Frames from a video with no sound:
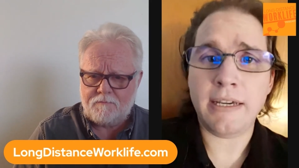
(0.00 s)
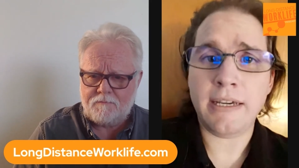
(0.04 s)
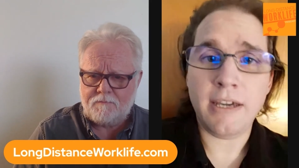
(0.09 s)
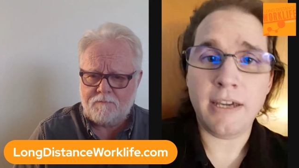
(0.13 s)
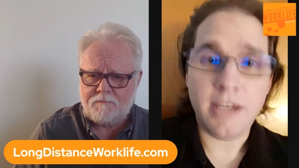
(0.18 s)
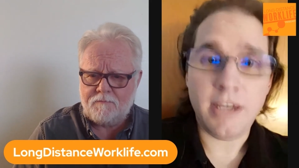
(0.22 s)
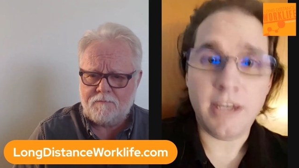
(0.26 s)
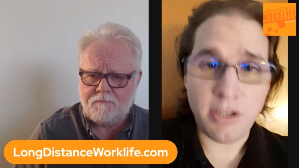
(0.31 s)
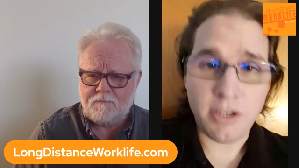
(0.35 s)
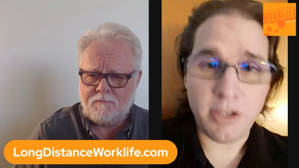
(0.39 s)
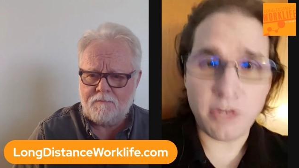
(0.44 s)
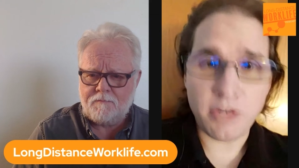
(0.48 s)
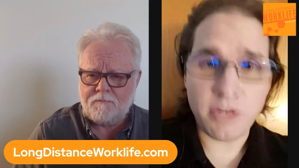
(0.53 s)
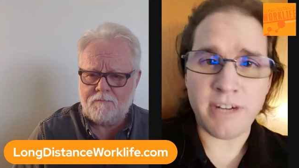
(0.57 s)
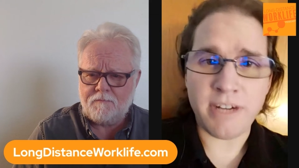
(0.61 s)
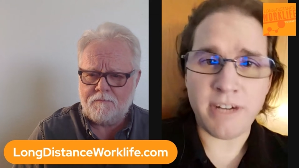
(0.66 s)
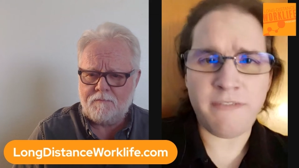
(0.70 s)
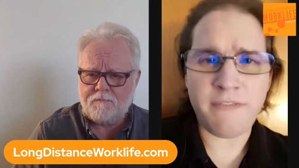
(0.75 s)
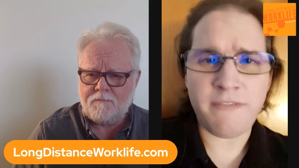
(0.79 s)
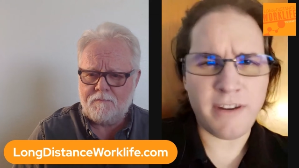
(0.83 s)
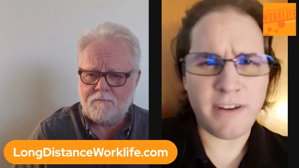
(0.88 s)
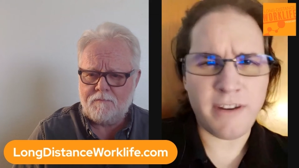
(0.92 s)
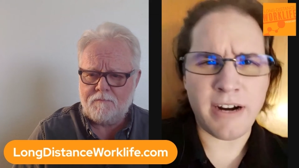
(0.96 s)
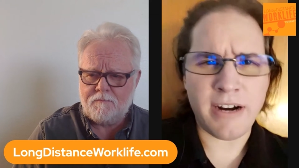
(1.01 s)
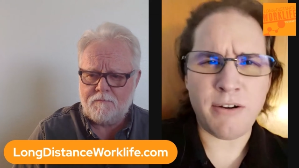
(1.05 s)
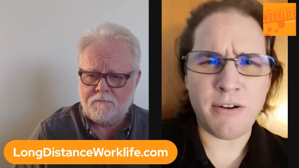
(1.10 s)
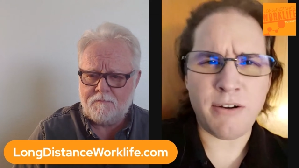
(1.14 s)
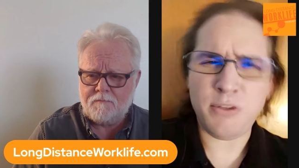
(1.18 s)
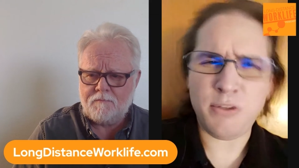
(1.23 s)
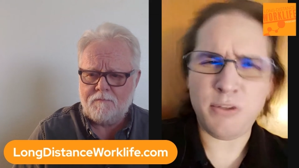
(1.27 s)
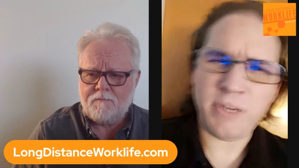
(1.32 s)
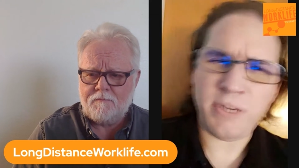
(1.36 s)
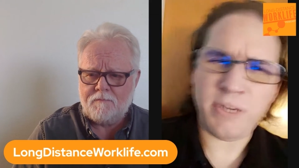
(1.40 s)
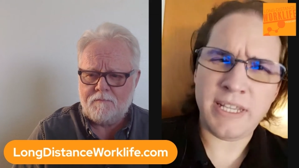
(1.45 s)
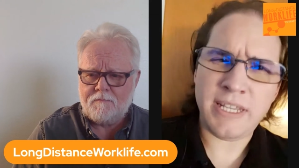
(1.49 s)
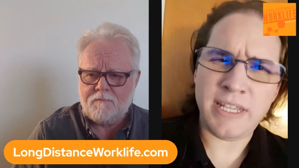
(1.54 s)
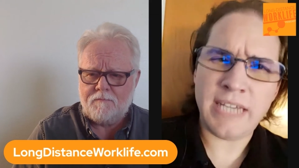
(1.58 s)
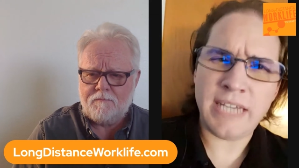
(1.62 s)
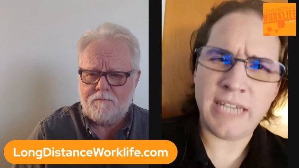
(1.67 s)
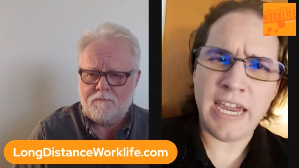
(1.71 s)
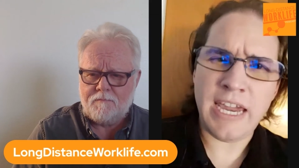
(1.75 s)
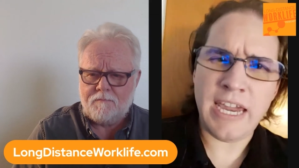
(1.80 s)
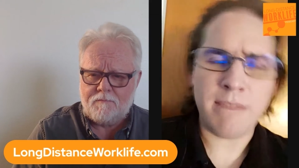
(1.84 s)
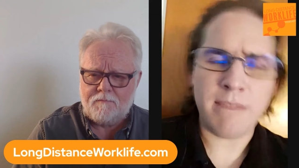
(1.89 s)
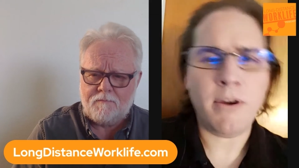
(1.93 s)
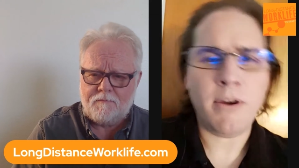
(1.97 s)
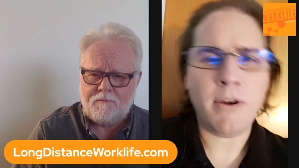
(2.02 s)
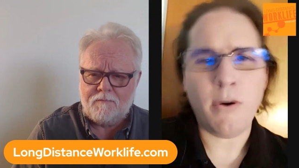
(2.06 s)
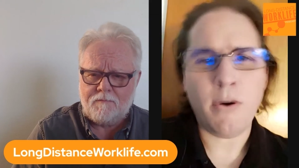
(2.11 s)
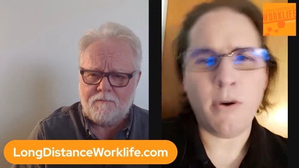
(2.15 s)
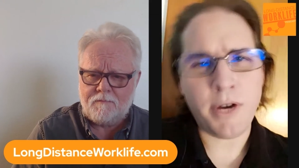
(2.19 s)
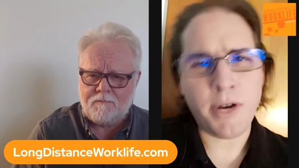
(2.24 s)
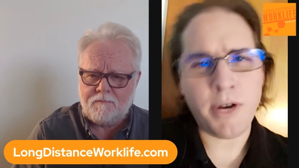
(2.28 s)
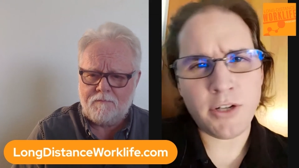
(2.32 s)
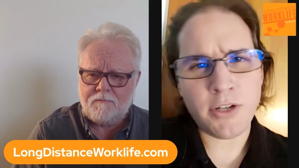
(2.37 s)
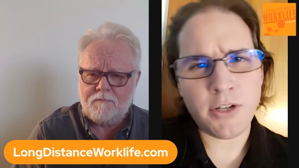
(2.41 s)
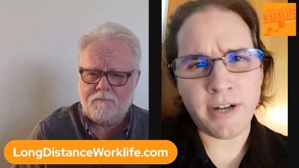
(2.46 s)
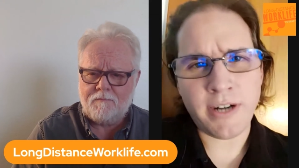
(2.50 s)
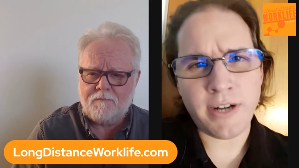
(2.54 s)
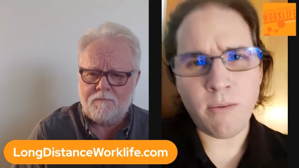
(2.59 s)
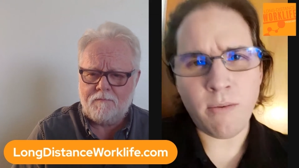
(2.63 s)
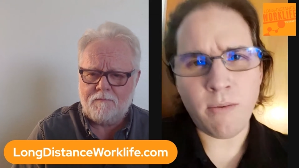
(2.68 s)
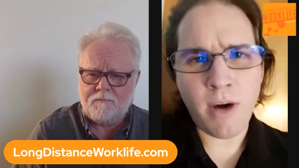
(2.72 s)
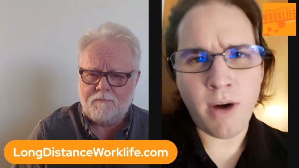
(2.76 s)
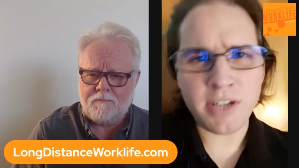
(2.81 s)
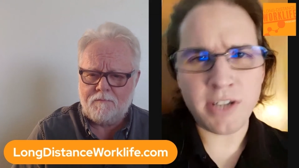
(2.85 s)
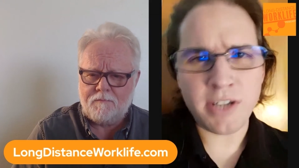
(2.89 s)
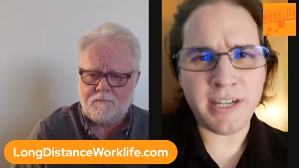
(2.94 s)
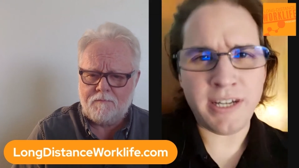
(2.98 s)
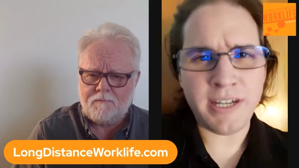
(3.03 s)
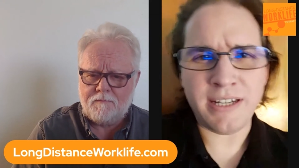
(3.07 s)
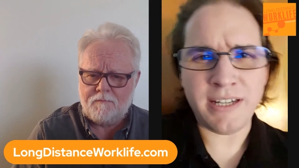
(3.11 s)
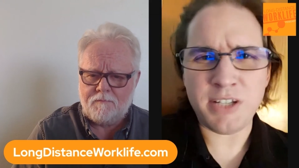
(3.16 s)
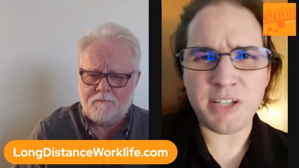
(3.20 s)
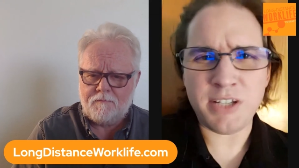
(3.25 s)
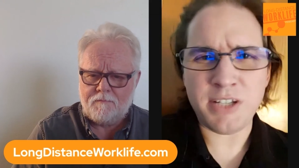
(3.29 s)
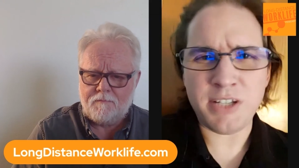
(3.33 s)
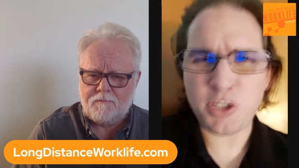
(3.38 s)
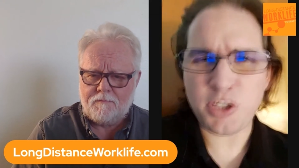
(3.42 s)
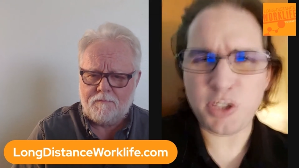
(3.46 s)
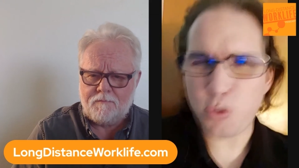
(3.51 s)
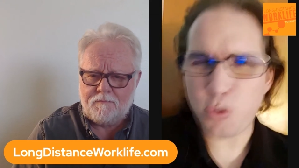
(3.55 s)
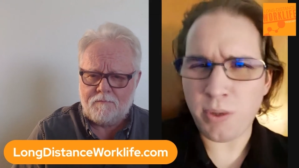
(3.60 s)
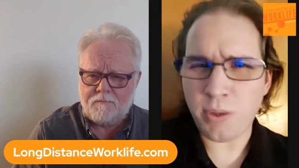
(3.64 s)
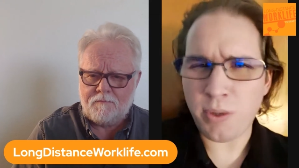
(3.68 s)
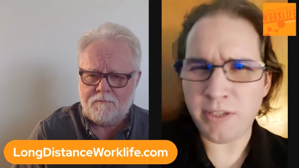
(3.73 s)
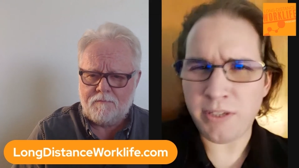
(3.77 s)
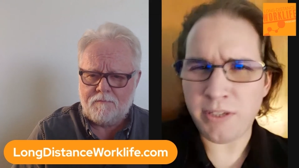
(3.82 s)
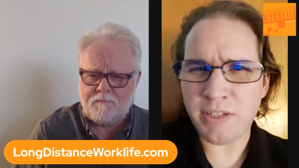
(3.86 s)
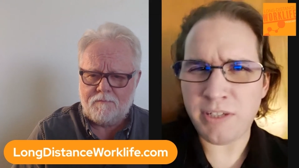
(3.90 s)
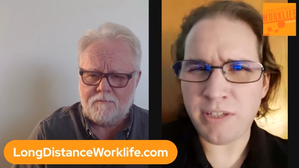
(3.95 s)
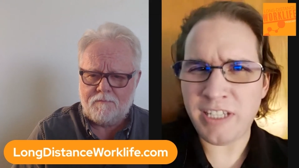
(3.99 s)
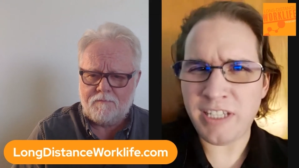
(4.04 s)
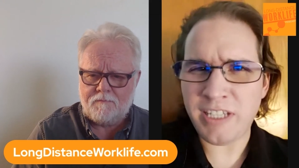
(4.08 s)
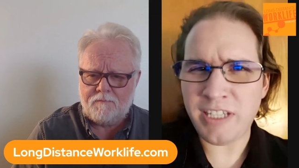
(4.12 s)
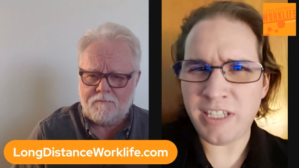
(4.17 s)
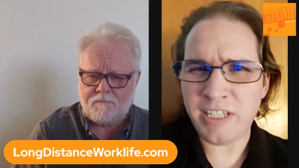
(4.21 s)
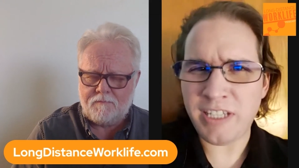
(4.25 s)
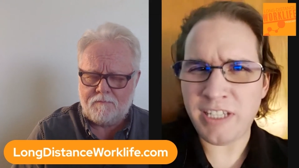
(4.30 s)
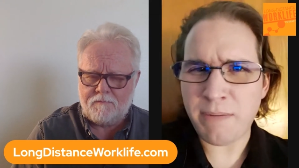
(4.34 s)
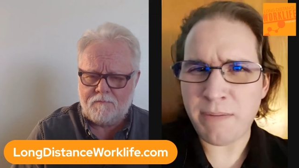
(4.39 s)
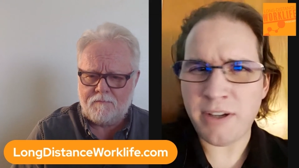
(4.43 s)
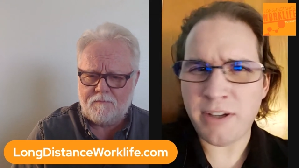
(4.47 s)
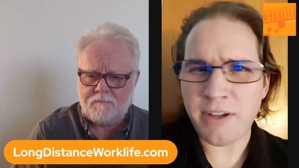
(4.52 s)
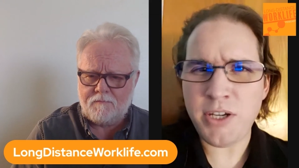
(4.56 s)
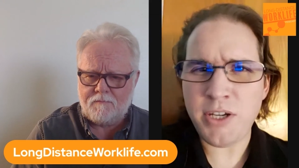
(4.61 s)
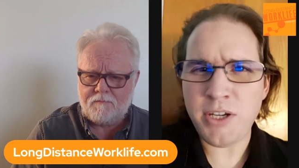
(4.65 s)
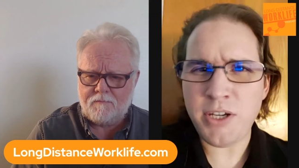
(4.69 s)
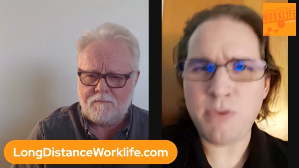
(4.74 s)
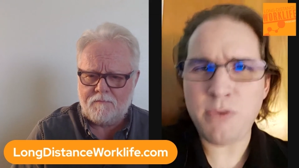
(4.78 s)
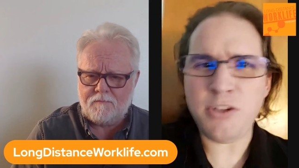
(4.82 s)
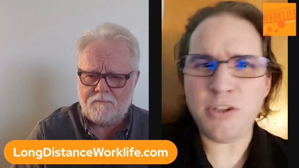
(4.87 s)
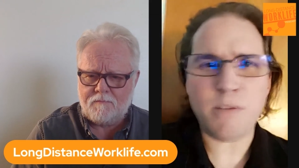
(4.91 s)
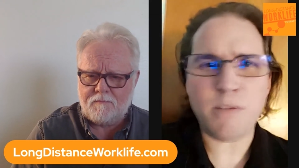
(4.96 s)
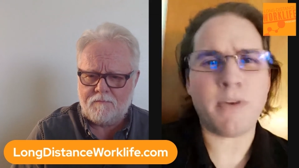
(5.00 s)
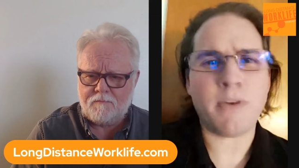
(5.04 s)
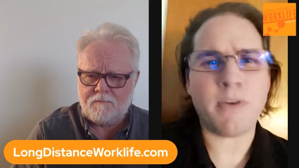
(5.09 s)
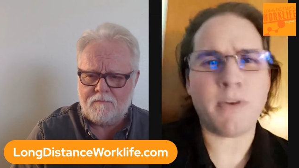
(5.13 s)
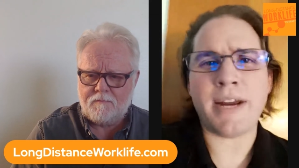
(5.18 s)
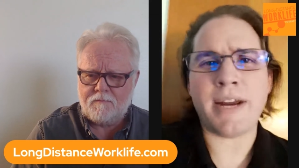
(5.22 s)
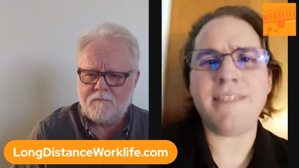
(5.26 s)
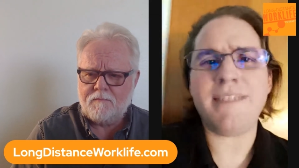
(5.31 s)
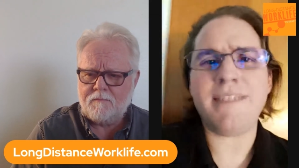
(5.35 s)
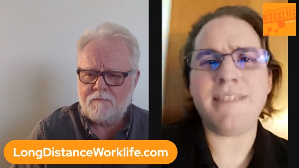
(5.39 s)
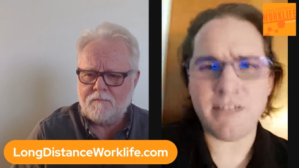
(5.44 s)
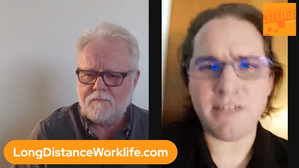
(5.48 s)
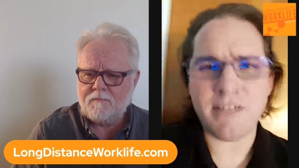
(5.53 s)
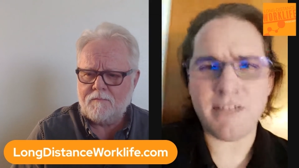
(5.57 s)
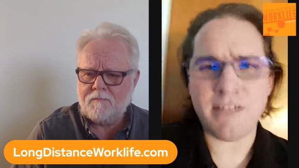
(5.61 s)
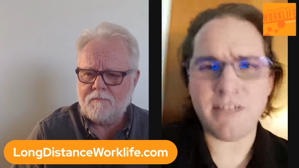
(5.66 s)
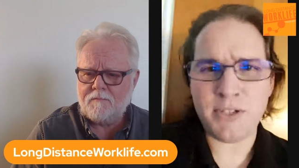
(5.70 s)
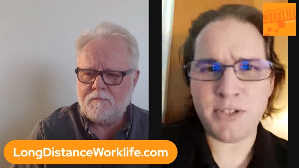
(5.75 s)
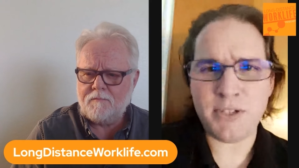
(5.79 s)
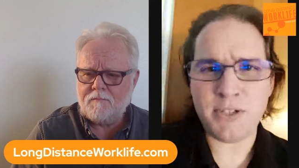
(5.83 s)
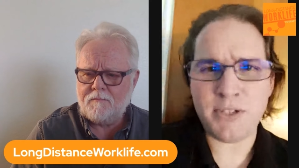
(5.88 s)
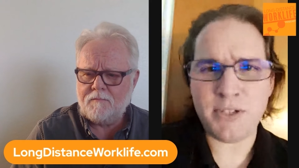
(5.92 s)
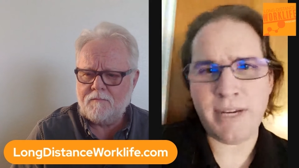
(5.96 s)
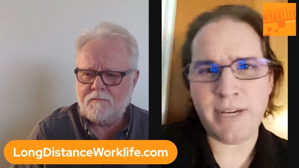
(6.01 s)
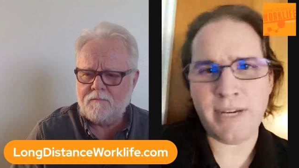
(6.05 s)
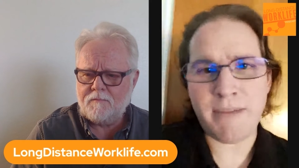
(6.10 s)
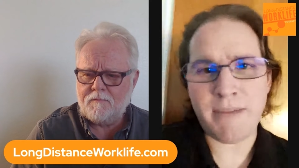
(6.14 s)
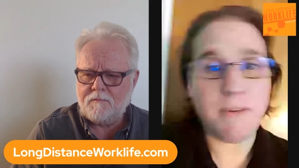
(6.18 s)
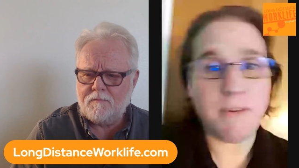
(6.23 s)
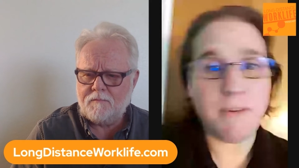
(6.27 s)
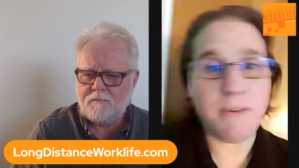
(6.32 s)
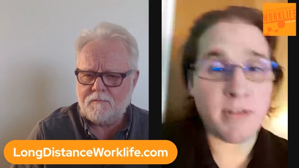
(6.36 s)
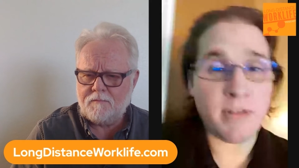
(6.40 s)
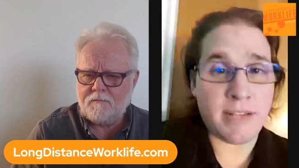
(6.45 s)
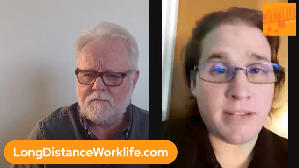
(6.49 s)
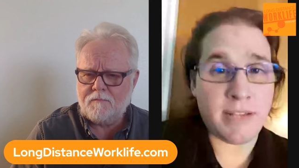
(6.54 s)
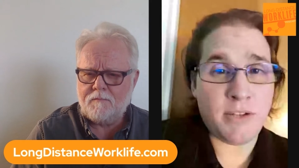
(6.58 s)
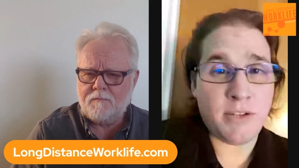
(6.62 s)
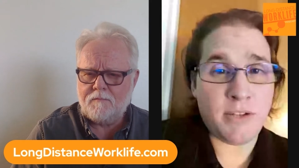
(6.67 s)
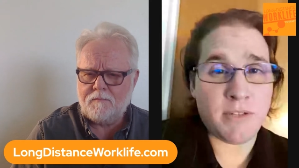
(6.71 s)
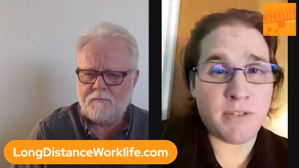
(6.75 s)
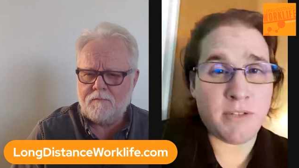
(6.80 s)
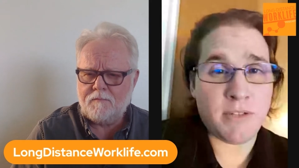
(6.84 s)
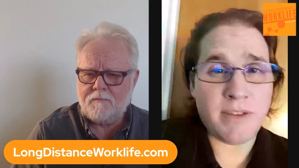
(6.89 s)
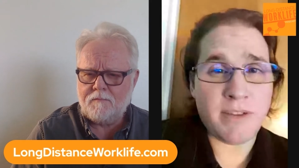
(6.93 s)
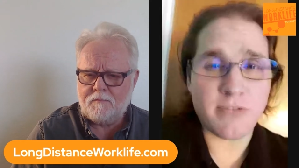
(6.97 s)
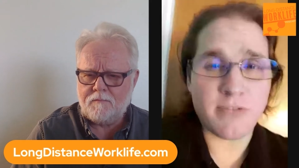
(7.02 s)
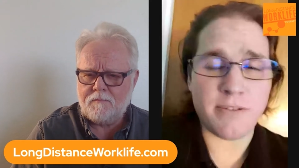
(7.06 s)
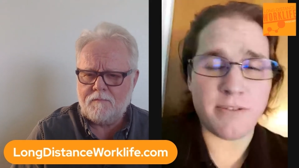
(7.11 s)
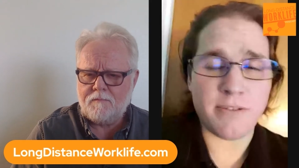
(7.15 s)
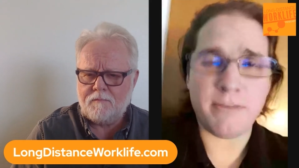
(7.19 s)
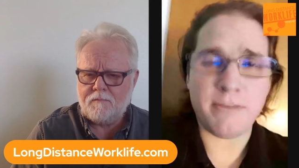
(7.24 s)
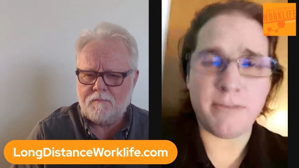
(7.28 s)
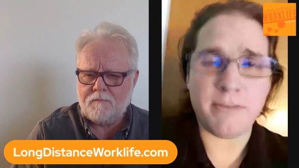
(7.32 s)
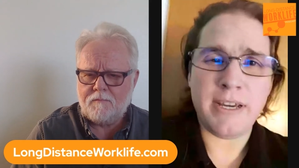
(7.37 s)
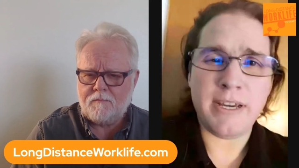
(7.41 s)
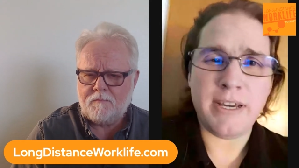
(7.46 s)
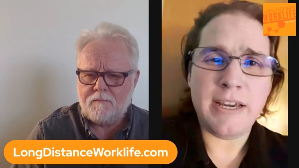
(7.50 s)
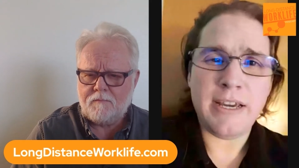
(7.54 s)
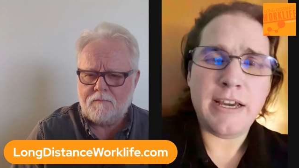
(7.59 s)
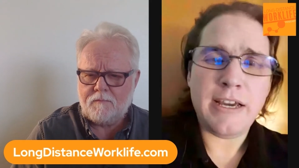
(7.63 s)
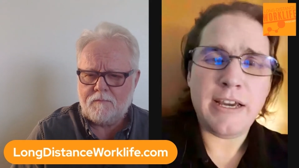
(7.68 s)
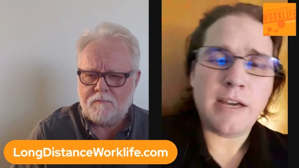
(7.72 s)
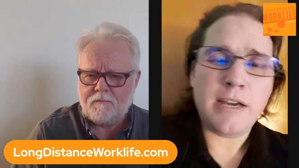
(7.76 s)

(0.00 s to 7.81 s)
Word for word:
Speaker 1: You're trying to figure out who's winning the game, or you're trying to watch like a short little clip on YouTube or anything else in between. Maybe you'd like to use a restroom.